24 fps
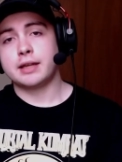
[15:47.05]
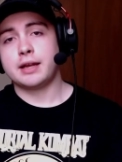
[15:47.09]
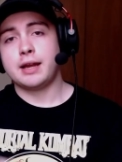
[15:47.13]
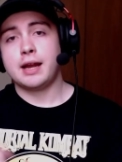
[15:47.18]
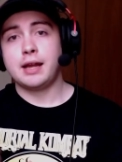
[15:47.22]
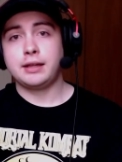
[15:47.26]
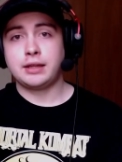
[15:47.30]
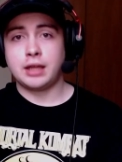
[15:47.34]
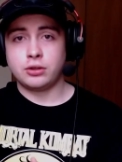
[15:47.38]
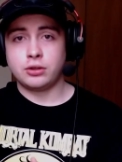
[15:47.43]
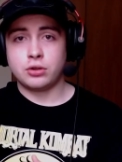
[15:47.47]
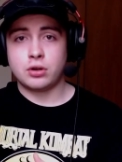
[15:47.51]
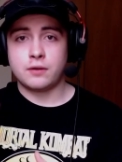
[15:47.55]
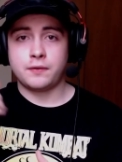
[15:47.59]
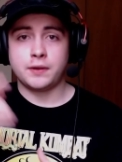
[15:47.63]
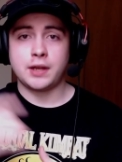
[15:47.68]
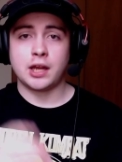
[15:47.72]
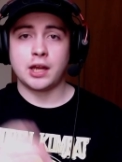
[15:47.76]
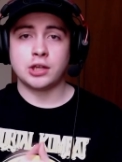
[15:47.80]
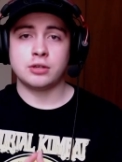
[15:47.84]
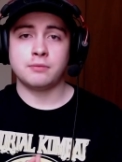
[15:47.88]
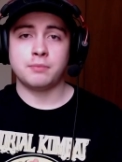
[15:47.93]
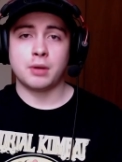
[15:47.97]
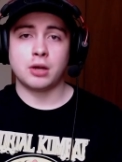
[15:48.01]
hit that
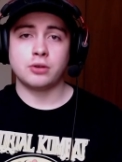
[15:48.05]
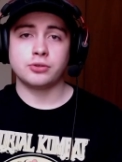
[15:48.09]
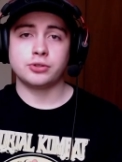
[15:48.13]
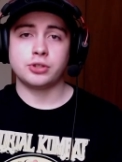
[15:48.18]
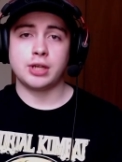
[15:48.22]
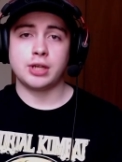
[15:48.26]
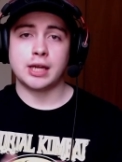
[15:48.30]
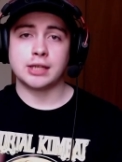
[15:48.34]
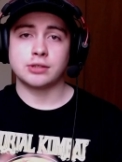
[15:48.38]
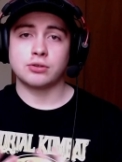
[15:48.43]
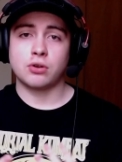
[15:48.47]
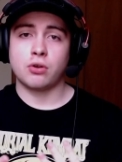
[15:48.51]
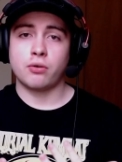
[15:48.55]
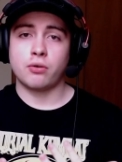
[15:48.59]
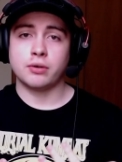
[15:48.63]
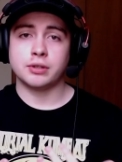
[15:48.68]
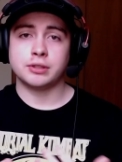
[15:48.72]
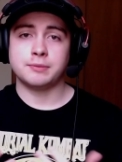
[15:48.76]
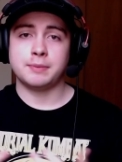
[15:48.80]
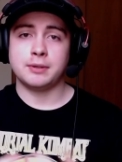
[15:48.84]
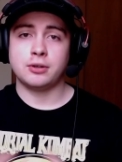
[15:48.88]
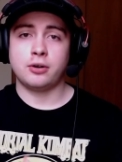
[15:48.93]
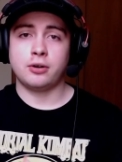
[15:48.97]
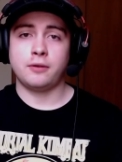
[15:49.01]
notification bell so you guys will always
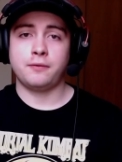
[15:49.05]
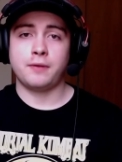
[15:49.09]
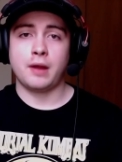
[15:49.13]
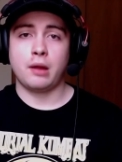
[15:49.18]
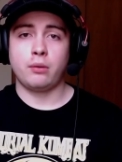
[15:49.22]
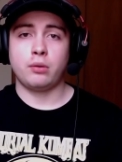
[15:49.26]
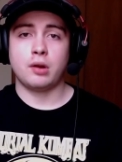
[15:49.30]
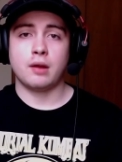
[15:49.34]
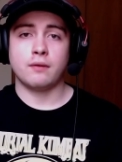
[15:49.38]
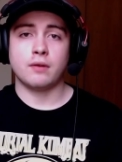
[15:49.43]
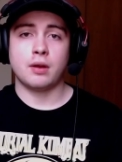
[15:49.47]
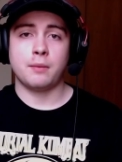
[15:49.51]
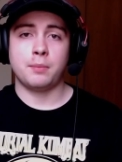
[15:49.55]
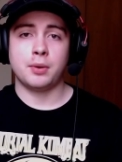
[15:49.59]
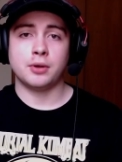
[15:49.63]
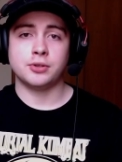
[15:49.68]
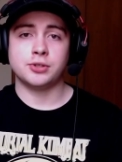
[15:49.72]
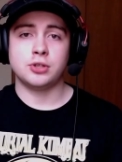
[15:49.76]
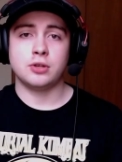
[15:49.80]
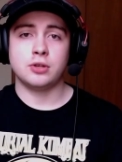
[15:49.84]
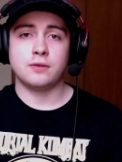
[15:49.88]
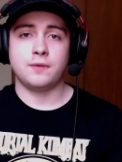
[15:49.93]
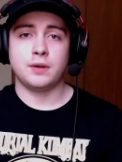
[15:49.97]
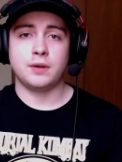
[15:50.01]
be notified whenever I
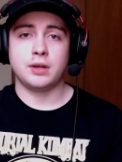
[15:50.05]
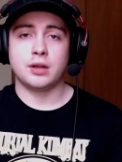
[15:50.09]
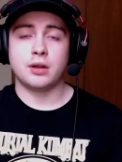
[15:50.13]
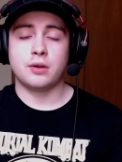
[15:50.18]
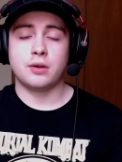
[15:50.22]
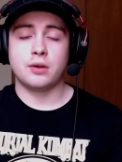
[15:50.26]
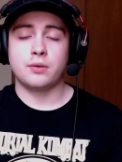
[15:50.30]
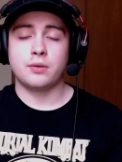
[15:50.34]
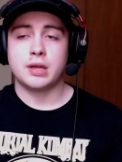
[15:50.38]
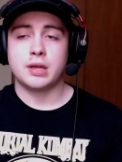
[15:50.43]
post a new video.